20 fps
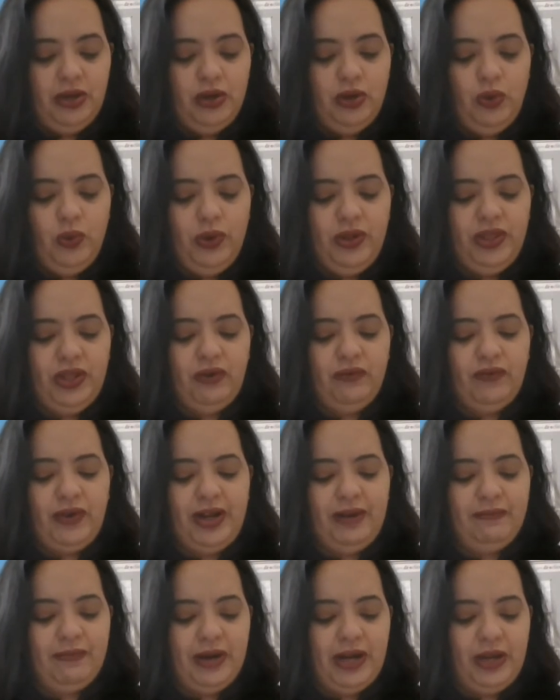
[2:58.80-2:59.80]
Who in their
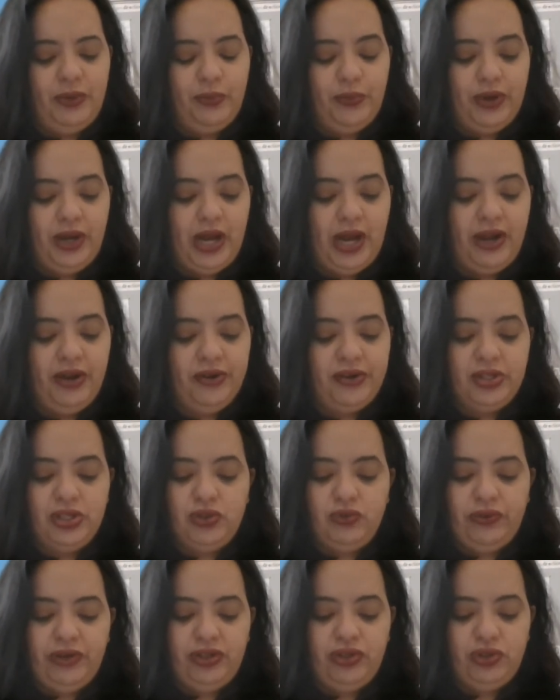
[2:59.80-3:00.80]
right mind would hire a
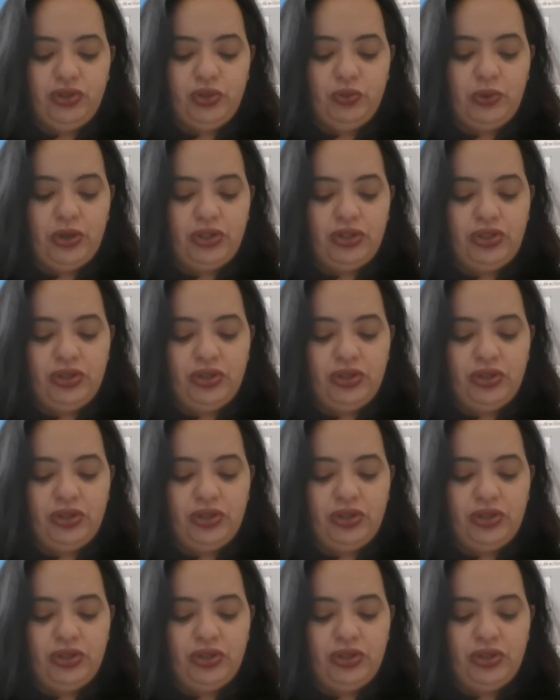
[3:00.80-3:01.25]
stranger to watch